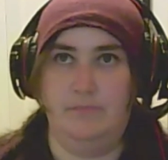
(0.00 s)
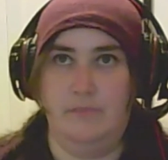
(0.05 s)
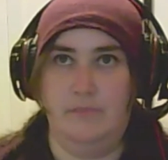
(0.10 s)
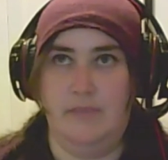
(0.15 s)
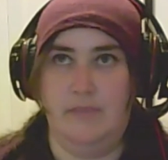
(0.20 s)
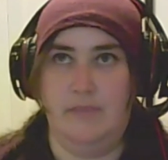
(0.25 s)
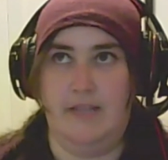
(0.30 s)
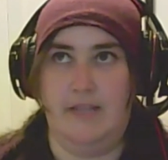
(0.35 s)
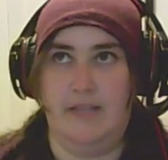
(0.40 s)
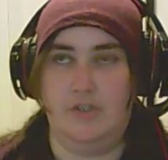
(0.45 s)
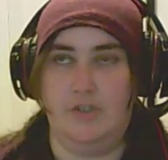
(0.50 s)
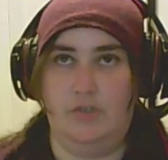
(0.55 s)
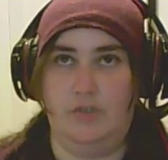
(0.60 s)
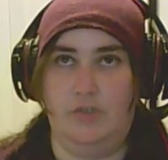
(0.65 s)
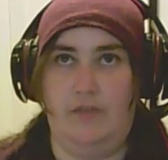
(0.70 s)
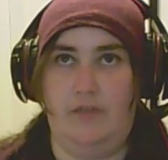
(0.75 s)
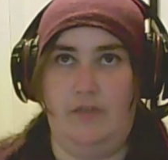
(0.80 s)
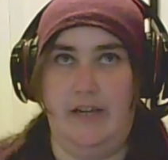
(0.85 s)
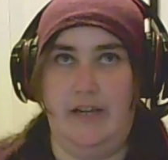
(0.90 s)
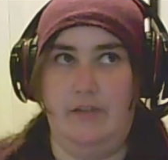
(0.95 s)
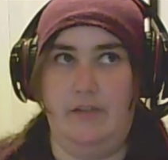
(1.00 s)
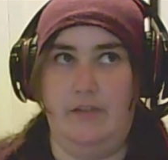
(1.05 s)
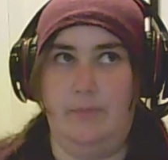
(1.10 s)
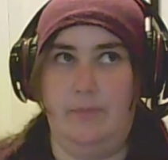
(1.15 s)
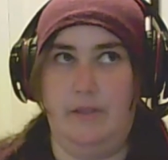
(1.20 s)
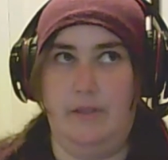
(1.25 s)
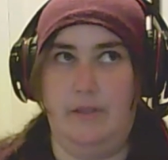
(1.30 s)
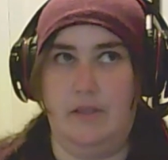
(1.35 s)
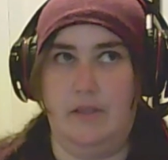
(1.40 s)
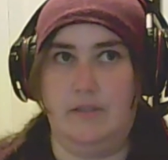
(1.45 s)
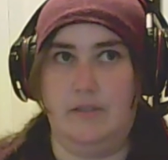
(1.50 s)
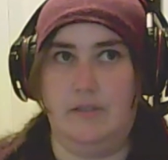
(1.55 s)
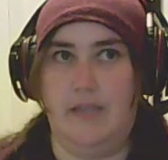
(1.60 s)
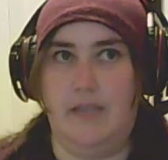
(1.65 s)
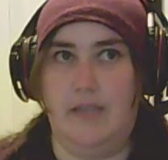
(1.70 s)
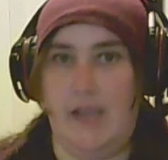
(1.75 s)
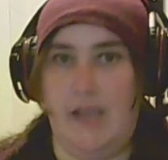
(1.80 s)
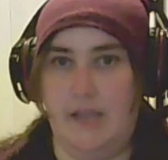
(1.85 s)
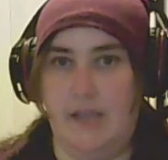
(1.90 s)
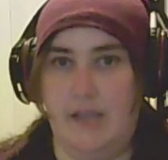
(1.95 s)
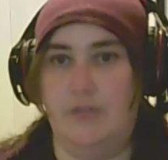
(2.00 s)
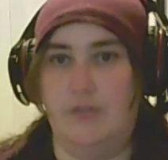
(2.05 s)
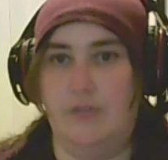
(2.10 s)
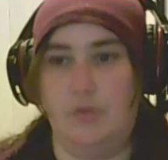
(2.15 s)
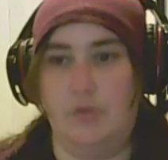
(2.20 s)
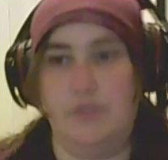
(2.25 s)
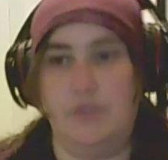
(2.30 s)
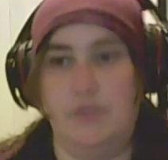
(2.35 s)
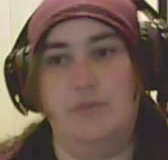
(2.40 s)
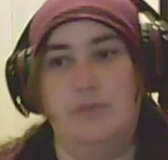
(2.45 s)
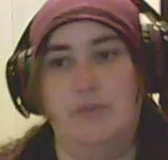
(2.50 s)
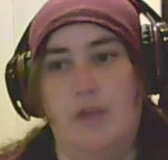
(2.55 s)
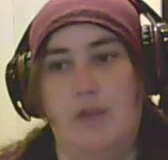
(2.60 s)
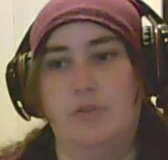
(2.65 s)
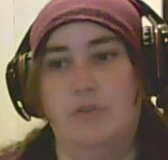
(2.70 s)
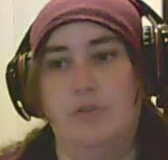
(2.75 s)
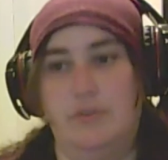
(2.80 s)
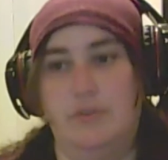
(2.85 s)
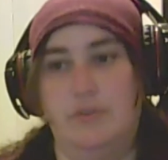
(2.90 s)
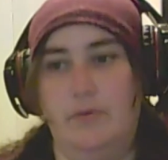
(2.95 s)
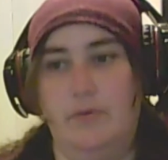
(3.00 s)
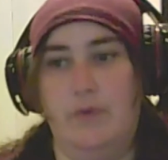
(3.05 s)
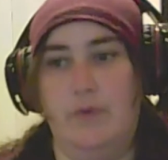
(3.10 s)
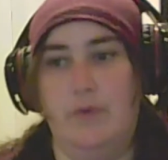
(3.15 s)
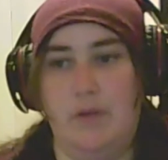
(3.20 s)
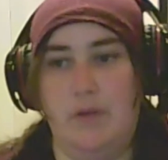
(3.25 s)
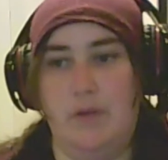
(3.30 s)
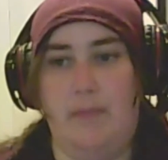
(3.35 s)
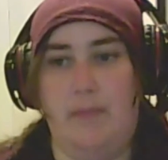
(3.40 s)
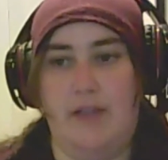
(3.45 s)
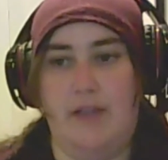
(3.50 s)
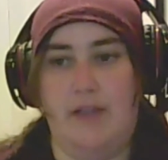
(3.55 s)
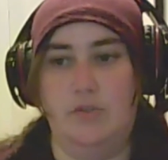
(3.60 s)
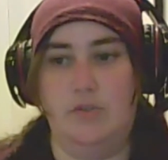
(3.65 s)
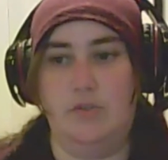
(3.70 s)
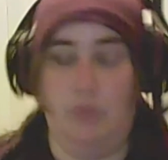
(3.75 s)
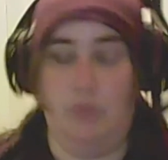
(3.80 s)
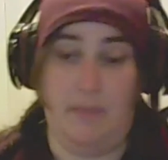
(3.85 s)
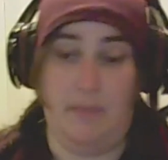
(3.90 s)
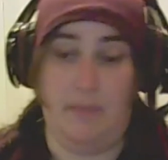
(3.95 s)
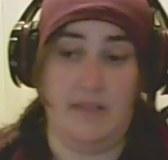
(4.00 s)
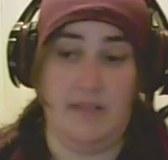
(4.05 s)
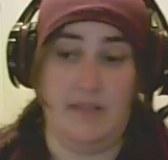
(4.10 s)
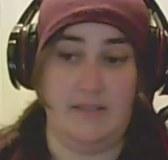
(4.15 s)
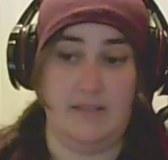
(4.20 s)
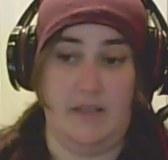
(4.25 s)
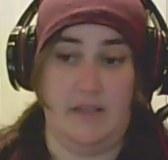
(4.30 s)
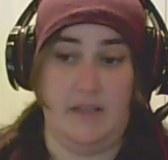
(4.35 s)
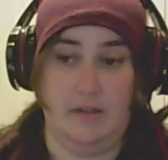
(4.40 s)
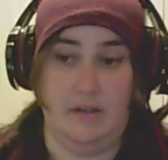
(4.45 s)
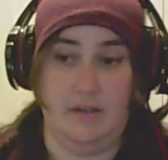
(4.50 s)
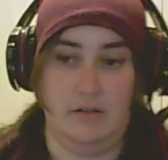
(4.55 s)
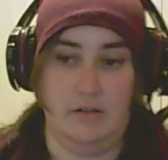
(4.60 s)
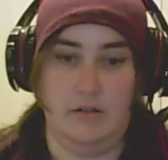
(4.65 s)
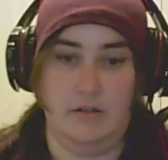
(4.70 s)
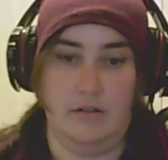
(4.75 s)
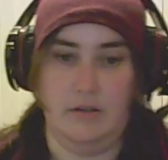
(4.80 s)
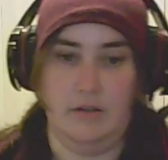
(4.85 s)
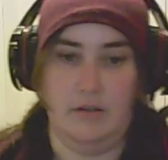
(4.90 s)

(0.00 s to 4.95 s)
internal fight of being like, can he do this without reverting back to a manslayer?